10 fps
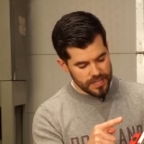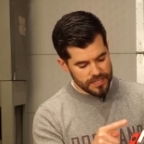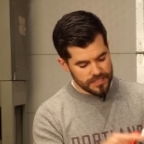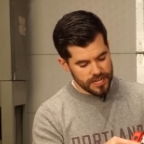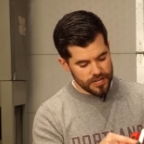a
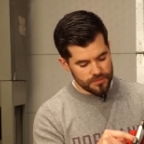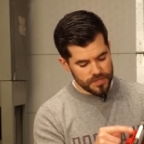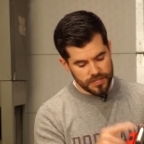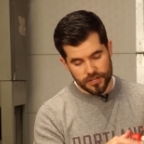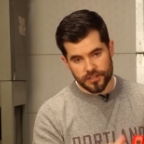
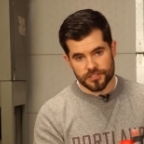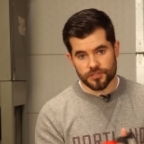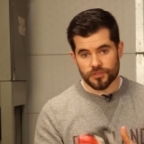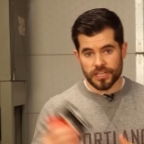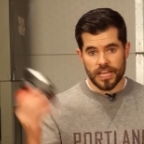carabiner so
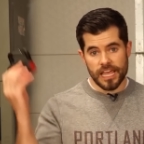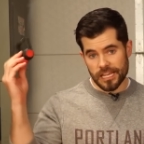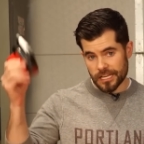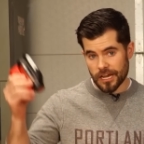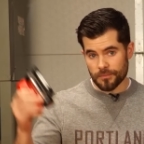you can
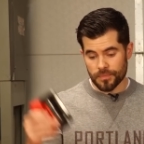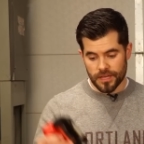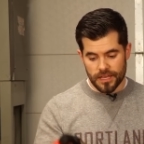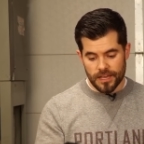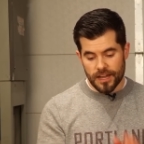hang it up.
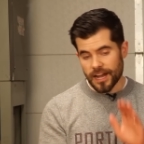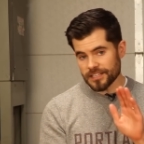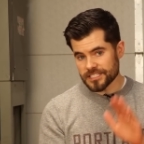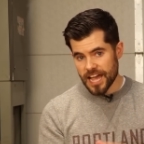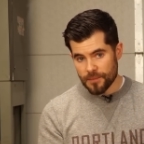
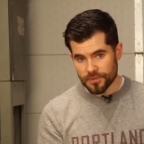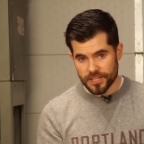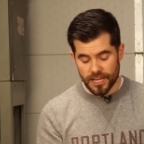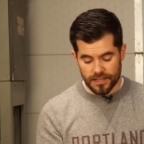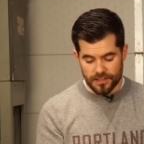On top of
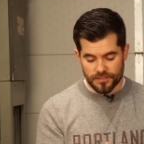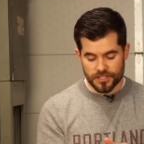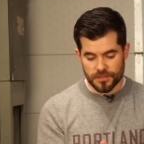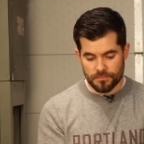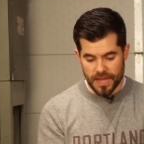that,
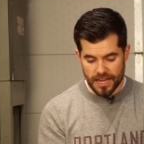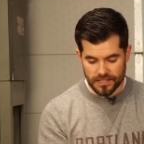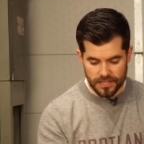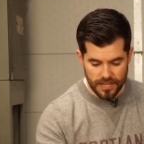there's a magnet